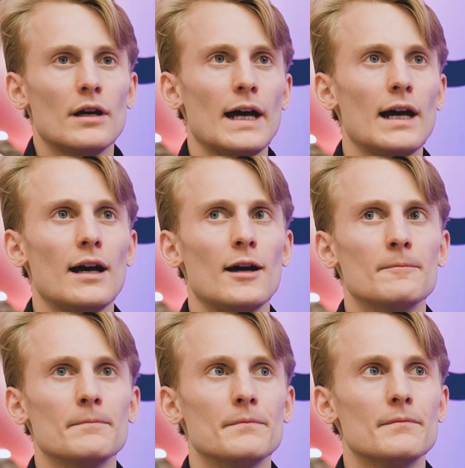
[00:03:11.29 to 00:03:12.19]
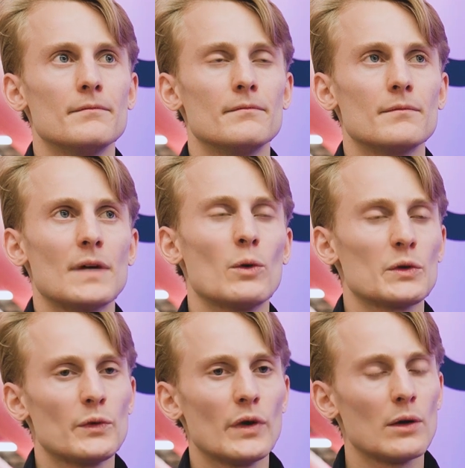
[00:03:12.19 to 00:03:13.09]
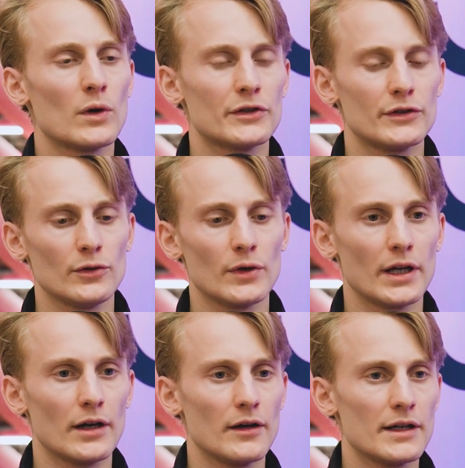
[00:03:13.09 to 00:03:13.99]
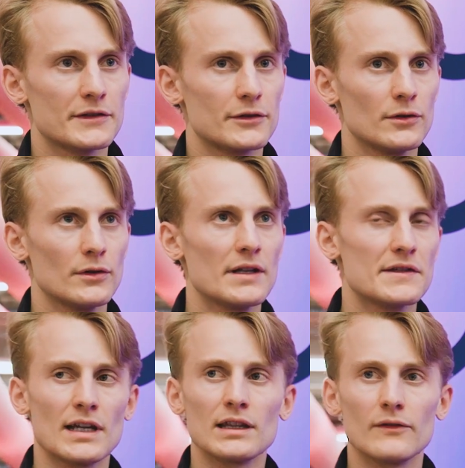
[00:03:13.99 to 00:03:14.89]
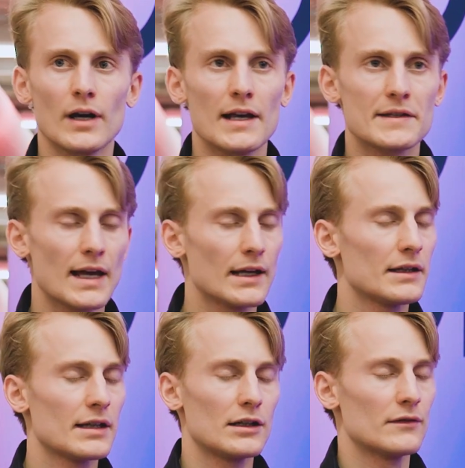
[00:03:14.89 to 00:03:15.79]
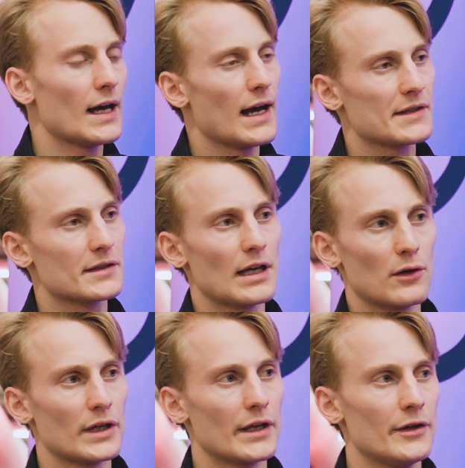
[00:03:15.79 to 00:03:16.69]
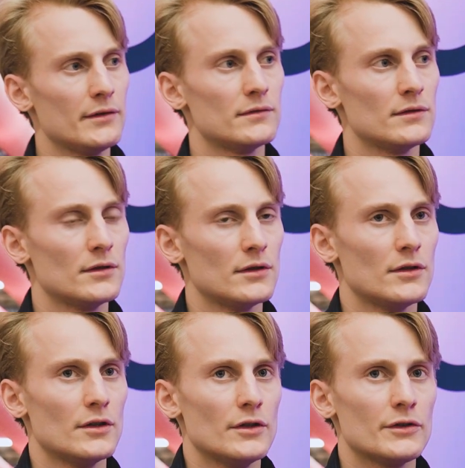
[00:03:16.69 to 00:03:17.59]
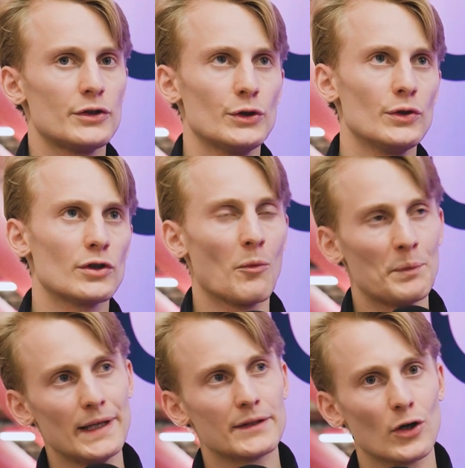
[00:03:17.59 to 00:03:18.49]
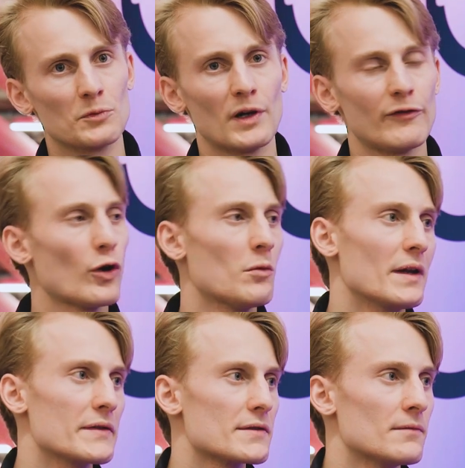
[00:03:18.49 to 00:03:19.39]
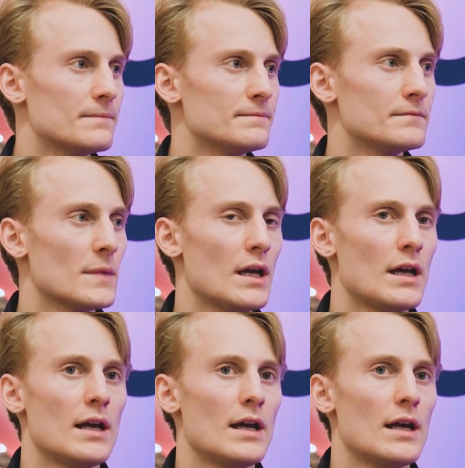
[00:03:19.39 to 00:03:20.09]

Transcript: Um, and what we really want to do here is to incentivize any kind of asset allocator to compete on performance. Mm -hmm.